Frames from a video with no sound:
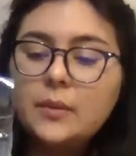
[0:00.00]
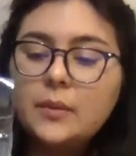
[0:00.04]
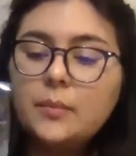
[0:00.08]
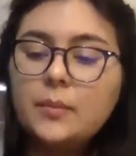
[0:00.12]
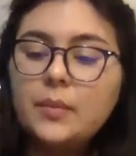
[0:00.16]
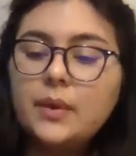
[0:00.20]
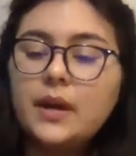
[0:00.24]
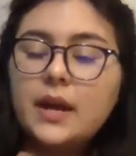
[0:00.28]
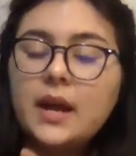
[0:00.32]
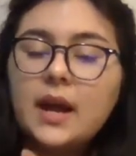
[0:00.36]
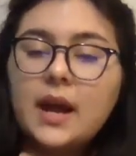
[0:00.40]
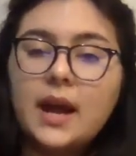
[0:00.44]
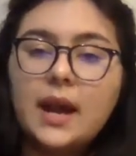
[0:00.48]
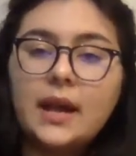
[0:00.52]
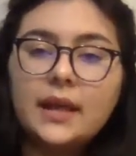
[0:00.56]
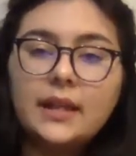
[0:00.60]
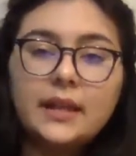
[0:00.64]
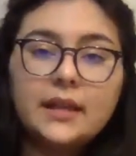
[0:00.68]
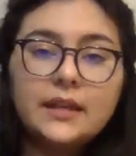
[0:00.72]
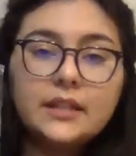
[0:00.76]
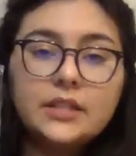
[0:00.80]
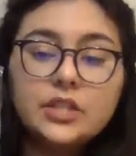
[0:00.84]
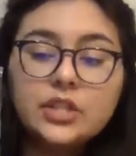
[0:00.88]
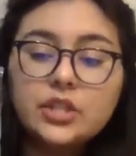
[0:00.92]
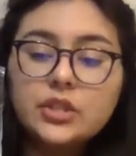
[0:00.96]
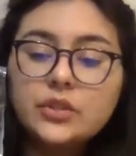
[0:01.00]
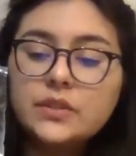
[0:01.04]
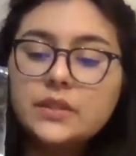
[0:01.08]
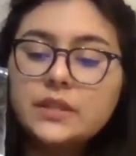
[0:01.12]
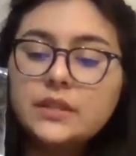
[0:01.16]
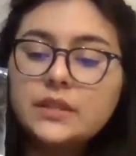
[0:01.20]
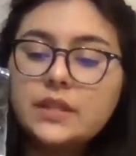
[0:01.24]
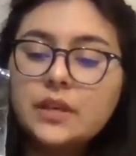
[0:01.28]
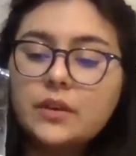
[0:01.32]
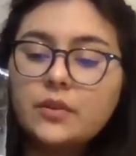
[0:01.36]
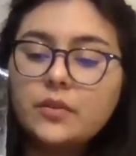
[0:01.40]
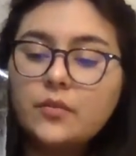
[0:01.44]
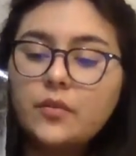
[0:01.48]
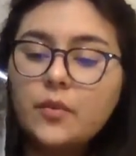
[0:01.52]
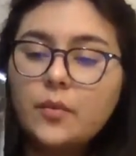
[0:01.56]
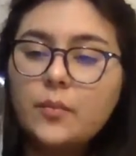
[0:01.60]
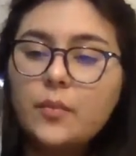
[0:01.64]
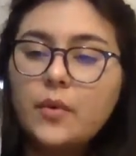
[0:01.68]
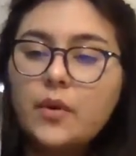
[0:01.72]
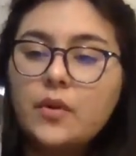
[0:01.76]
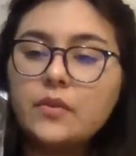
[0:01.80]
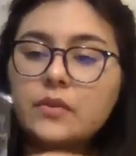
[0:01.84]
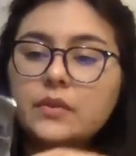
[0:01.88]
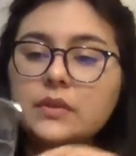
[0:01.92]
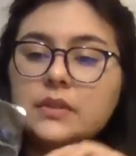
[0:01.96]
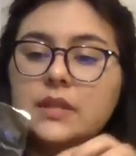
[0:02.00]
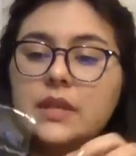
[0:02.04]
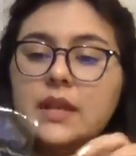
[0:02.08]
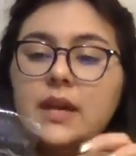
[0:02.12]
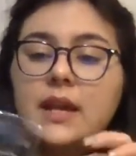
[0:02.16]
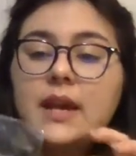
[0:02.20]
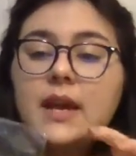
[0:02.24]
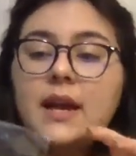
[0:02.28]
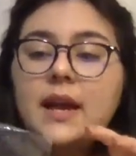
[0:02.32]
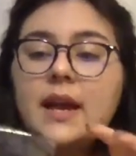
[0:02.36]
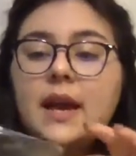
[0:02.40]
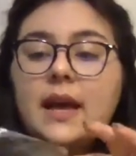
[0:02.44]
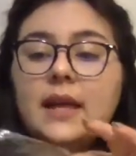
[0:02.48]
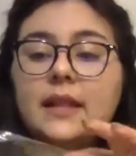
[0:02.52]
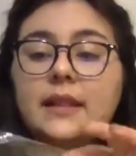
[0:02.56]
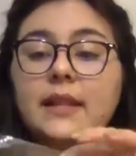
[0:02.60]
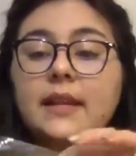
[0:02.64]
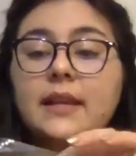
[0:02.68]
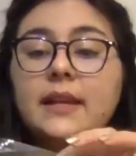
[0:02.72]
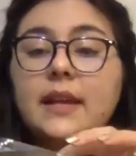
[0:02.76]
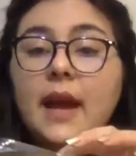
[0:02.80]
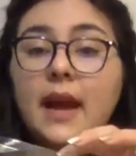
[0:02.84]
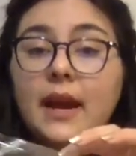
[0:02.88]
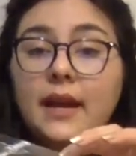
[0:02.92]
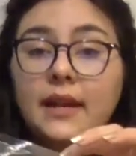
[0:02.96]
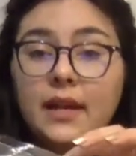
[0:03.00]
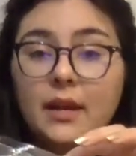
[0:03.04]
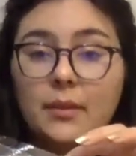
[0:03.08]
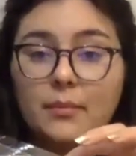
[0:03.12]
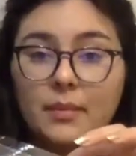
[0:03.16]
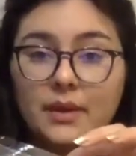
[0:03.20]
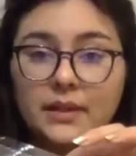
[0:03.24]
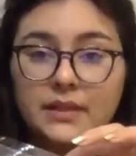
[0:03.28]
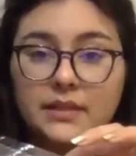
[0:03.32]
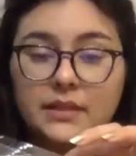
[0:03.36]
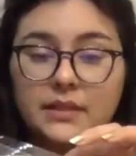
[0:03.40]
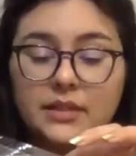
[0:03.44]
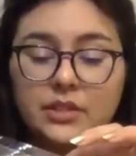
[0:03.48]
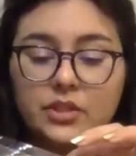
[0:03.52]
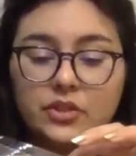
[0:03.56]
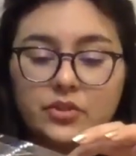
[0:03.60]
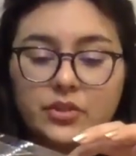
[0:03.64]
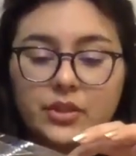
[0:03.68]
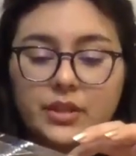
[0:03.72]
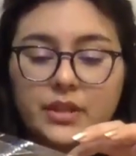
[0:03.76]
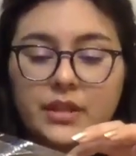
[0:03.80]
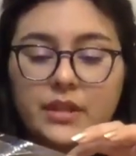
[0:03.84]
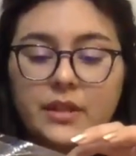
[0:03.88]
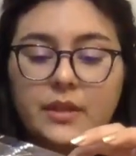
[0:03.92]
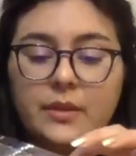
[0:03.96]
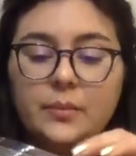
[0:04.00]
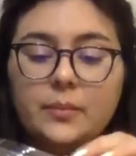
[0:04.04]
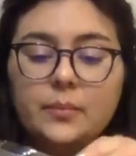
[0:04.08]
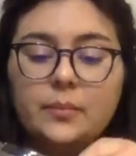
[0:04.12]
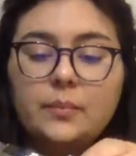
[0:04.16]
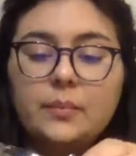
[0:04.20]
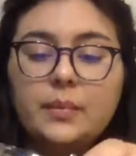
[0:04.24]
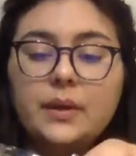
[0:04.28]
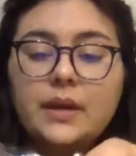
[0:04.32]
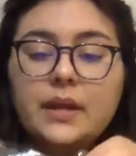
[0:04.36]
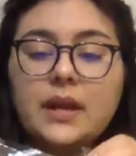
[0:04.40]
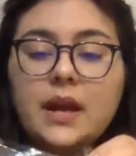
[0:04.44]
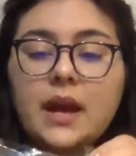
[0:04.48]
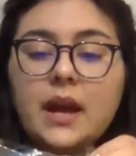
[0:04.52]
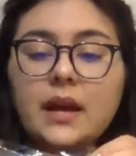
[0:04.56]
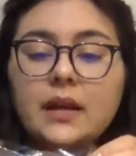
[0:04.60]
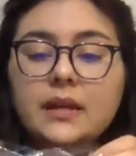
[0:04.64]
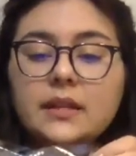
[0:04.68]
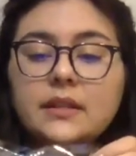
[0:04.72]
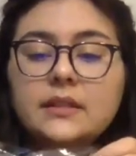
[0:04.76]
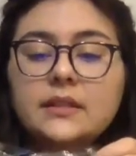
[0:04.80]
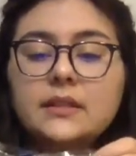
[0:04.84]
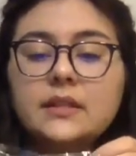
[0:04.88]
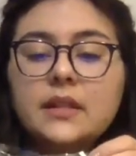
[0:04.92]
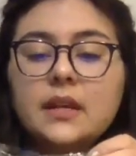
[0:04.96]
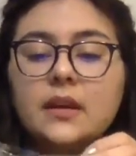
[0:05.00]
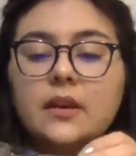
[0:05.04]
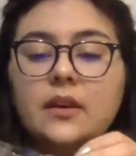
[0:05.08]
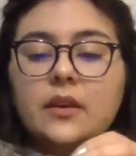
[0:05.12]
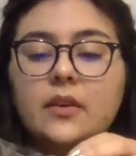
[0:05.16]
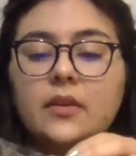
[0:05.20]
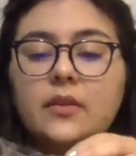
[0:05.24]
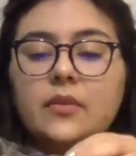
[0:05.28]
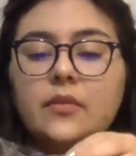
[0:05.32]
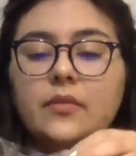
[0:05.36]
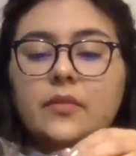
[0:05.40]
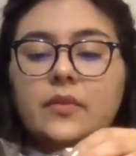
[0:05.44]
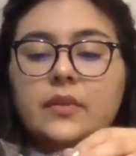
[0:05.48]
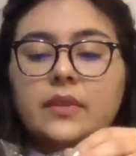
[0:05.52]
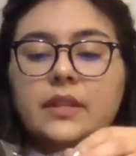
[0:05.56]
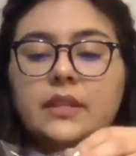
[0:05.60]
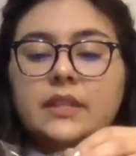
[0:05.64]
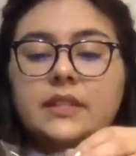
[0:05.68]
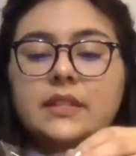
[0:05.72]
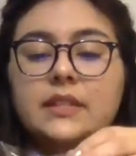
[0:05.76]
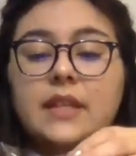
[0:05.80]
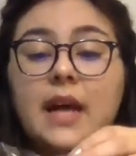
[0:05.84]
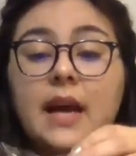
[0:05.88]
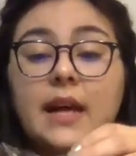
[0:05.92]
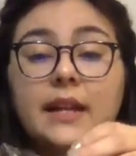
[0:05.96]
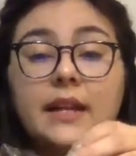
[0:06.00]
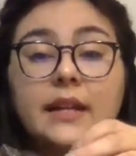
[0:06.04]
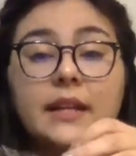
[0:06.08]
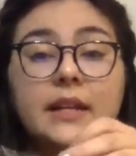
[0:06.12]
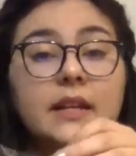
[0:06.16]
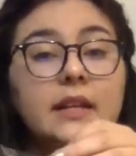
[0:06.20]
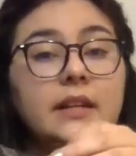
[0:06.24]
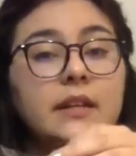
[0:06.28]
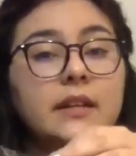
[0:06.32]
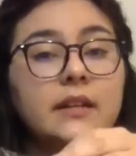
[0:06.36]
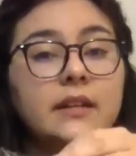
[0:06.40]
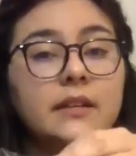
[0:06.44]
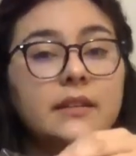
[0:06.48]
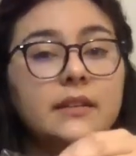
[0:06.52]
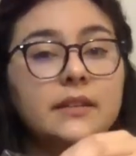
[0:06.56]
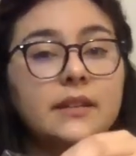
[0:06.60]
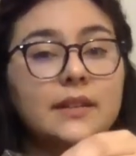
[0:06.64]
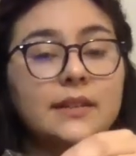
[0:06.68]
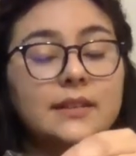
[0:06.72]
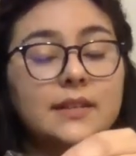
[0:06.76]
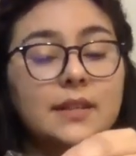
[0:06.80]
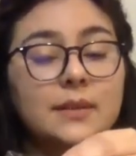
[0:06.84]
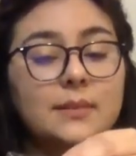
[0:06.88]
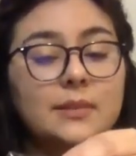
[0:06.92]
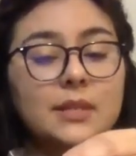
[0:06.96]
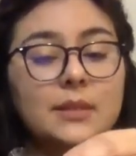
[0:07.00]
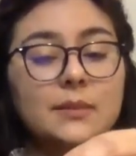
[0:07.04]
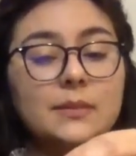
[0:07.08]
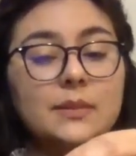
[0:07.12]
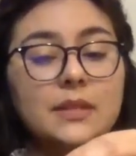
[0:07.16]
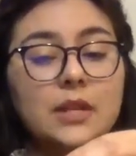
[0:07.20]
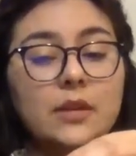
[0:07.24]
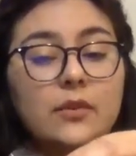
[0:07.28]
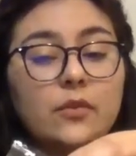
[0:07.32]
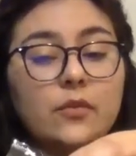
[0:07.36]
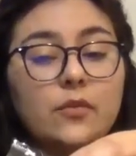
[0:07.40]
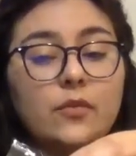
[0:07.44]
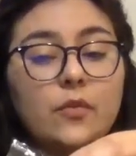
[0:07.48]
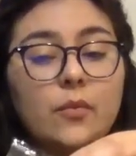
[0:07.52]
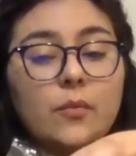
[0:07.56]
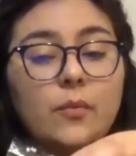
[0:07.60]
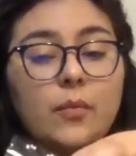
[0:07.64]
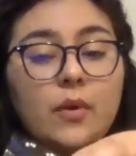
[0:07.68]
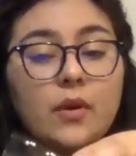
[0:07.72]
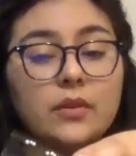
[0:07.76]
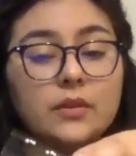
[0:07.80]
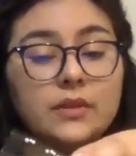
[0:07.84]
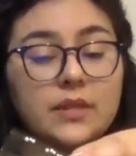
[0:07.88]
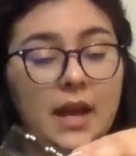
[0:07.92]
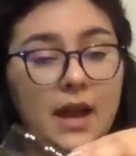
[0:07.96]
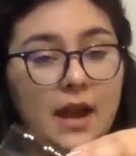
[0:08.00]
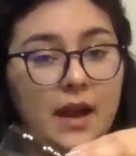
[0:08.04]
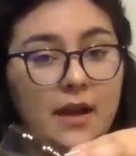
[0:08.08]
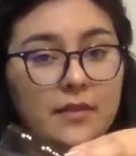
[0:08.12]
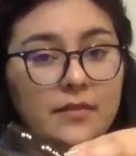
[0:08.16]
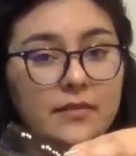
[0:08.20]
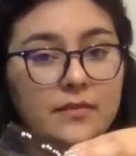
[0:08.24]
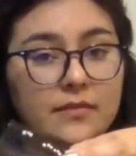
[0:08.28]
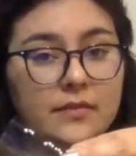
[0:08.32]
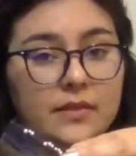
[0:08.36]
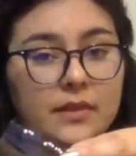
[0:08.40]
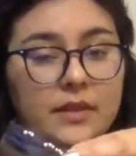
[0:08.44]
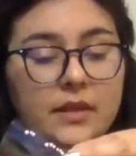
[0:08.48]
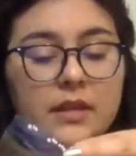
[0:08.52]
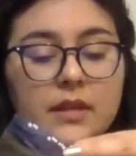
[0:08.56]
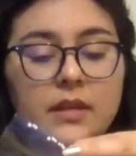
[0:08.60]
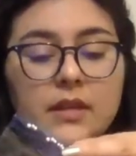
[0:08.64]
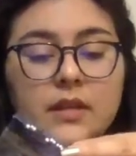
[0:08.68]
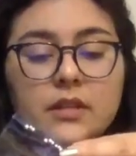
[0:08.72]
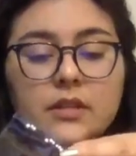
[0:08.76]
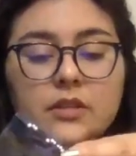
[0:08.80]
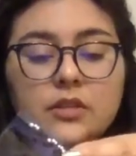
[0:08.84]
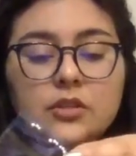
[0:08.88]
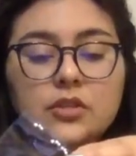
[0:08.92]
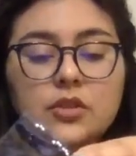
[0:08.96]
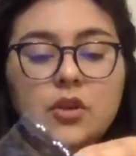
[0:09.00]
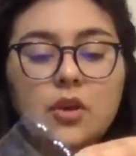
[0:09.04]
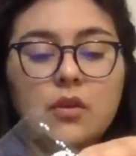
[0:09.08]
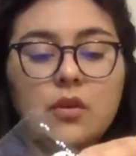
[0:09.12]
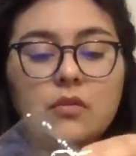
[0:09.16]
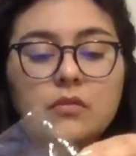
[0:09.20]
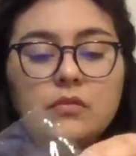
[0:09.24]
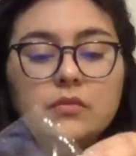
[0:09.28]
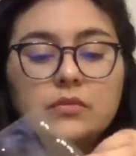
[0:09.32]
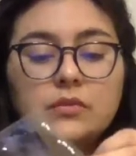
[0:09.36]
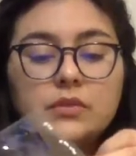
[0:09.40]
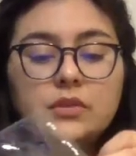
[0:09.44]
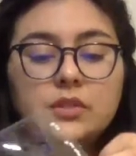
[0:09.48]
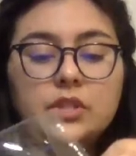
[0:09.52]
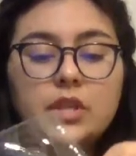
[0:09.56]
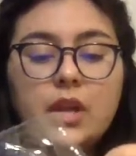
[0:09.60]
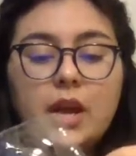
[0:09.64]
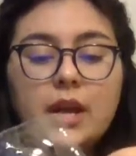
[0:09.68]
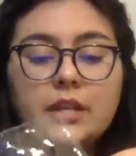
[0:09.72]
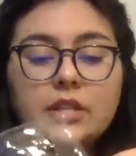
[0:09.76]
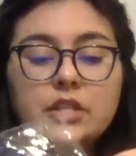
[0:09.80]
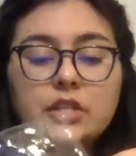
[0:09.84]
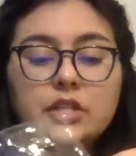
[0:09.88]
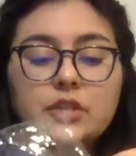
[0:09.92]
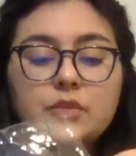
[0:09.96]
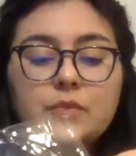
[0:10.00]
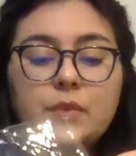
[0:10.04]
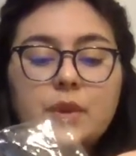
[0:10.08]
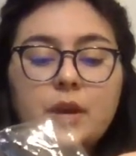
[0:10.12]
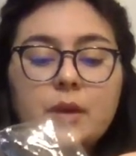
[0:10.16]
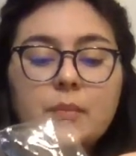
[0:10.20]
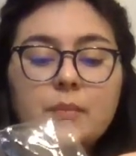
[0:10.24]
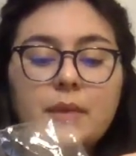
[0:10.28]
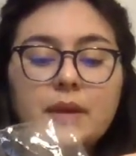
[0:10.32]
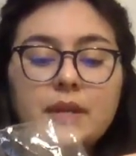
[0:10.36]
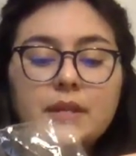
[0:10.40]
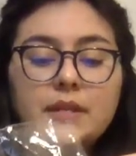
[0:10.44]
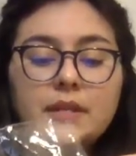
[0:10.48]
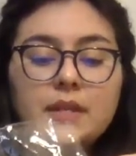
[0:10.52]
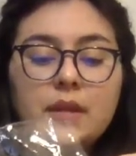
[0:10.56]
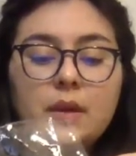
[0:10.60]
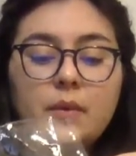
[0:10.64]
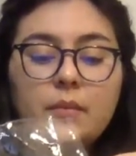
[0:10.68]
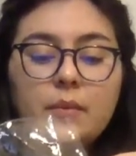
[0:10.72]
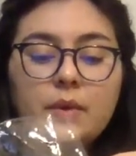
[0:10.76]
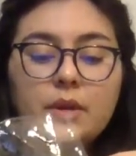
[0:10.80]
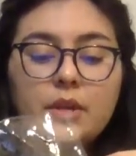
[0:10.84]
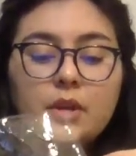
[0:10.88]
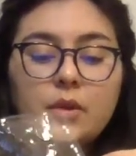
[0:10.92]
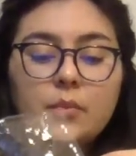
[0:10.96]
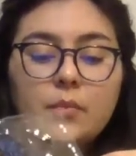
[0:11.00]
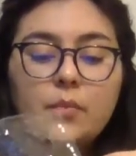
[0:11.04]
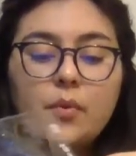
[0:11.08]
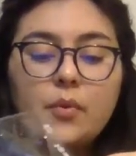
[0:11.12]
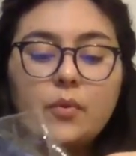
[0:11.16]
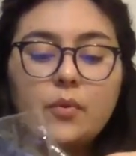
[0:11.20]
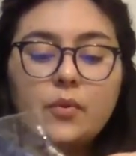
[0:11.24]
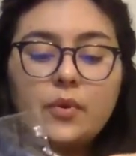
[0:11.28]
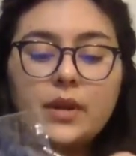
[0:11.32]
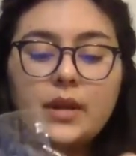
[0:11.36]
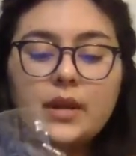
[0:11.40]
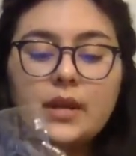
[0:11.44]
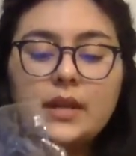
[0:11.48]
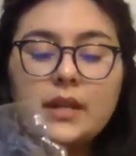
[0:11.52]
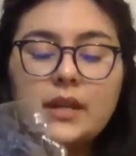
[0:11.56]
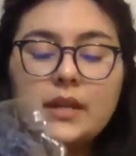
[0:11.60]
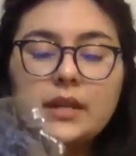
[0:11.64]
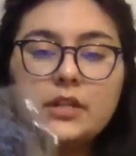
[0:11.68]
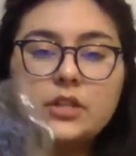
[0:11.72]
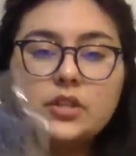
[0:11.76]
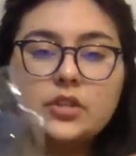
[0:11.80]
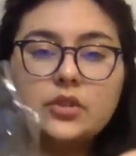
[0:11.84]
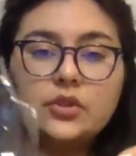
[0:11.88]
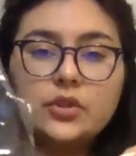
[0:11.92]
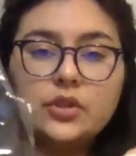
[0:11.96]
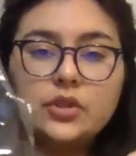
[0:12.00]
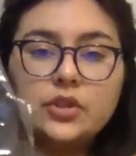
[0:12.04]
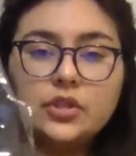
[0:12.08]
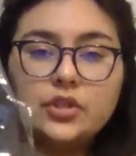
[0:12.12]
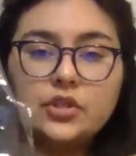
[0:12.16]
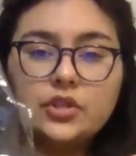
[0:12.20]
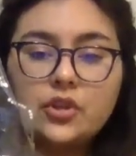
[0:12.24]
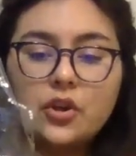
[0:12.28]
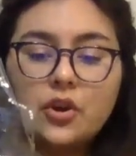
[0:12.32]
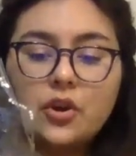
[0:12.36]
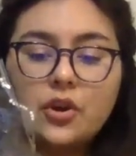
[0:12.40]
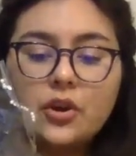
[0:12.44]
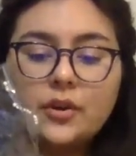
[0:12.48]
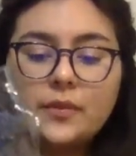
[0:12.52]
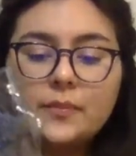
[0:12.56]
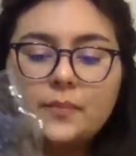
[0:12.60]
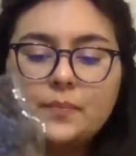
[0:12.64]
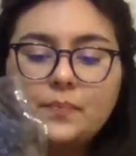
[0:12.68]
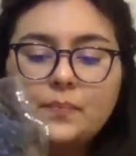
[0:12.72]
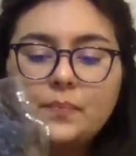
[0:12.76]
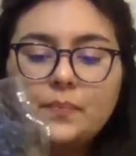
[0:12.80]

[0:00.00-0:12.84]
but I like to use the styrofoam balls, and they can get messy and tricky because of the static sometimes styrofoam balls have. So I just recommend that when you're pouring it into your jar,